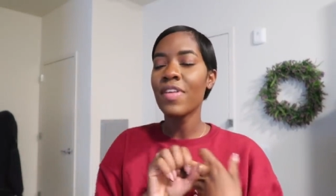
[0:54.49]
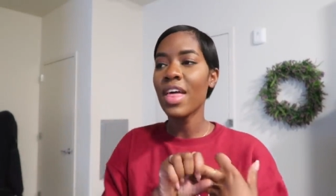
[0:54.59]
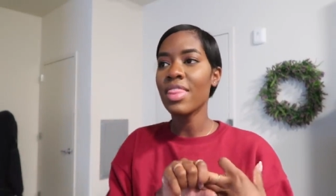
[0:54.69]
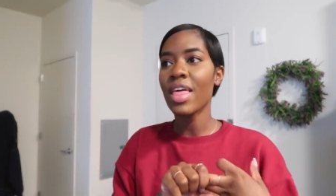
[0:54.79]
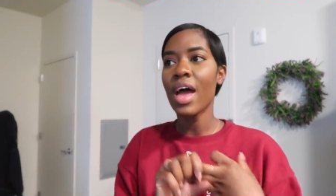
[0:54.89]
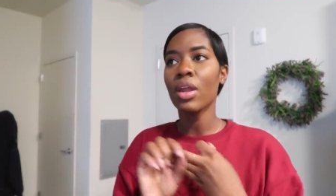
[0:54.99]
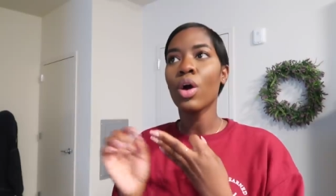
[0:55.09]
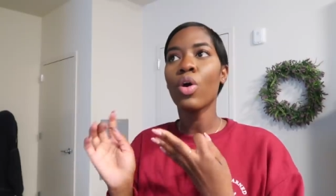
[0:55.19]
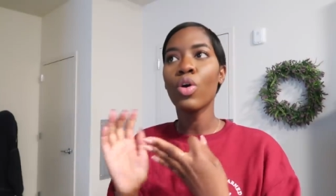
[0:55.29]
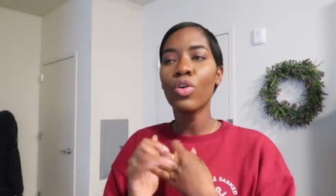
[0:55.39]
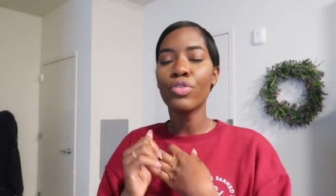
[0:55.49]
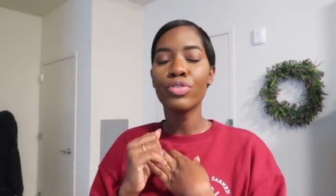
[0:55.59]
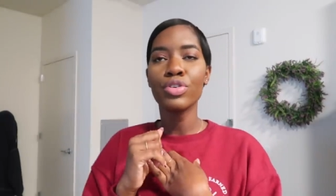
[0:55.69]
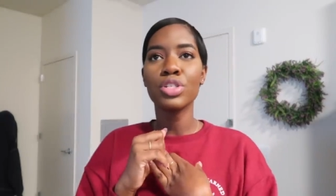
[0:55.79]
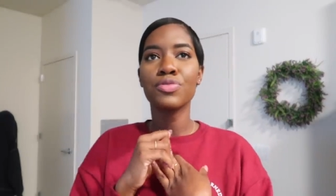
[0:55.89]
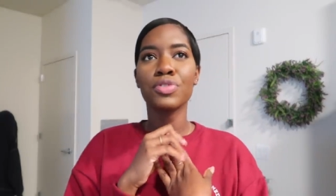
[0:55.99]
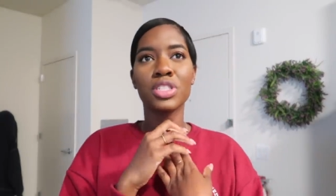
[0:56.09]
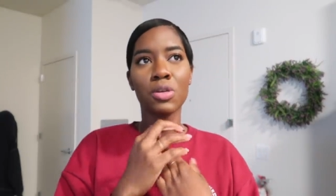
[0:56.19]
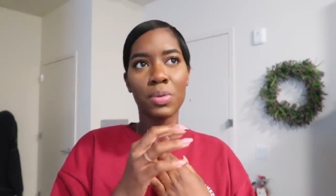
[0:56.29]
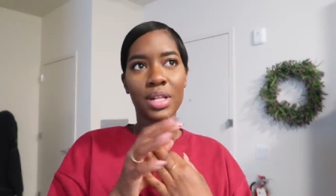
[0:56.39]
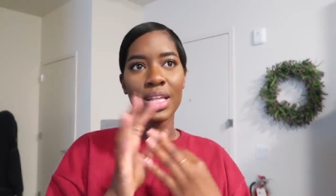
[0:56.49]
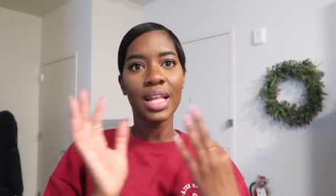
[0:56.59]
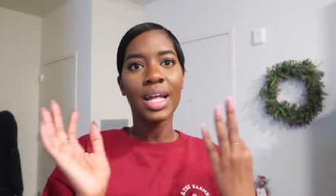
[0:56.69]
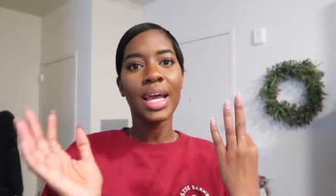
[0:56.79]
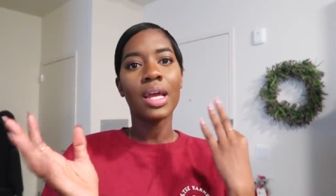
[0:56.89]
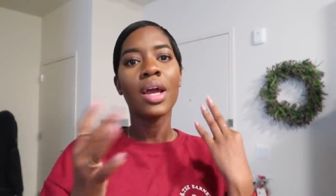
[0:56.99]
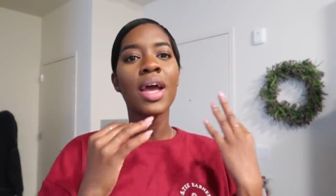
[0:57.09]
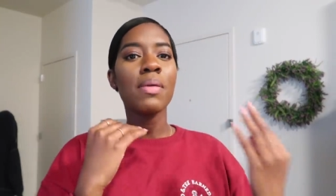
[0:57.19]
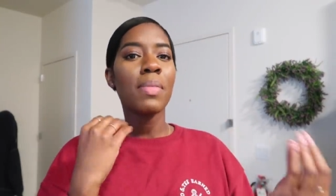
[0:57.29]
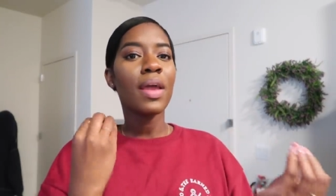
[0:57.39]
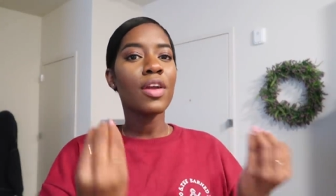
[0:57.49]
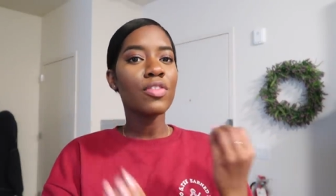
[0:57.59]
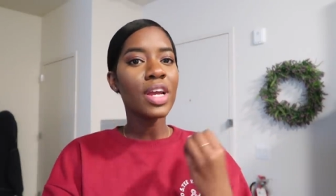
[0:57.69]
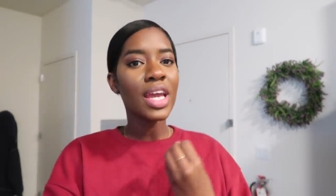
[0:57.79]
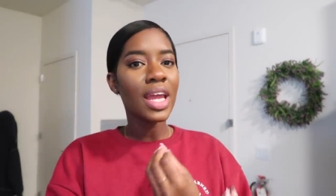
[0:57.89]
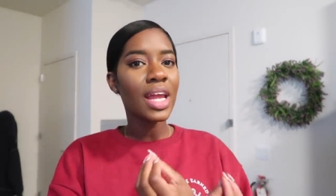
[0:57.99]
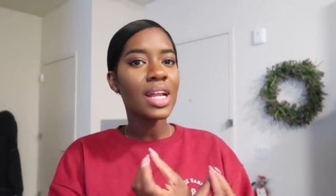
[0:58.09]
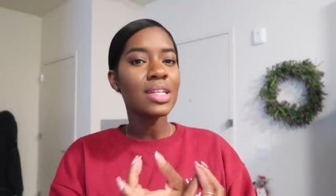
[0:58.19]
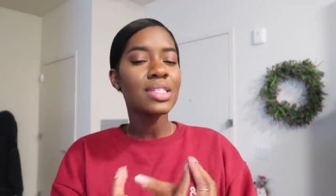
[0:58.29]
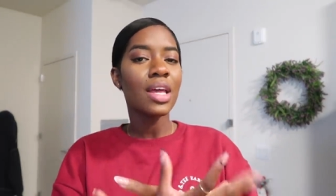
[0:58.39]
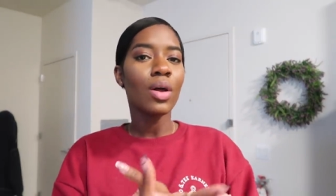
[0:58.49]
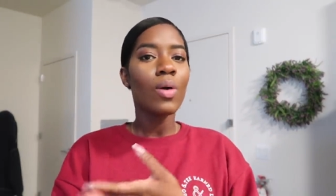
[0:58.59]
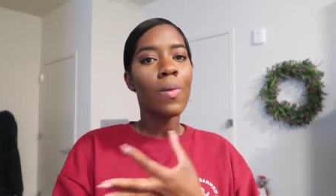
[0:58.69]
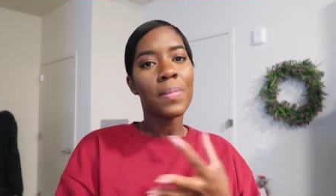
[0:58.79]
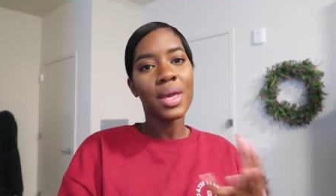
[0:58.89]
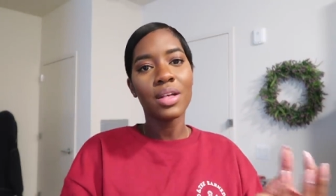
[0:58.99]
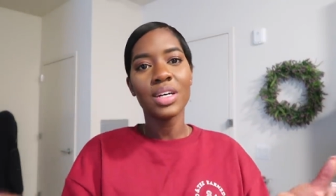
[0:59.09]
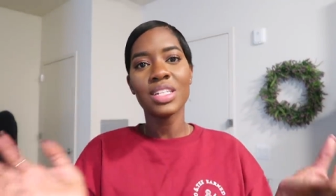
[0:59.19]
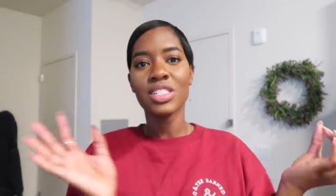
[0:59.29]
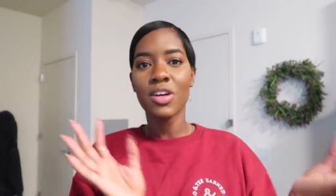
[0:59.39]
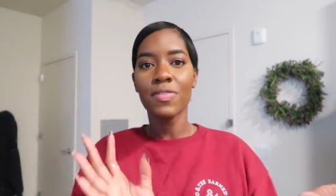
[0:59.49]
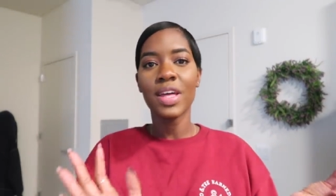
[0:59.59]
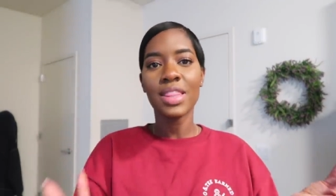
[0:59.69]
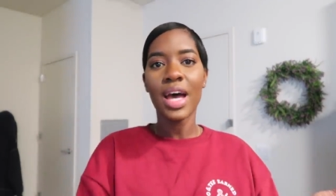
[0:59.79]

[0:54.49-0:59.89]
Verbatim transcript: and then Whole Foods for typically like my grains and oatmeal and stuff like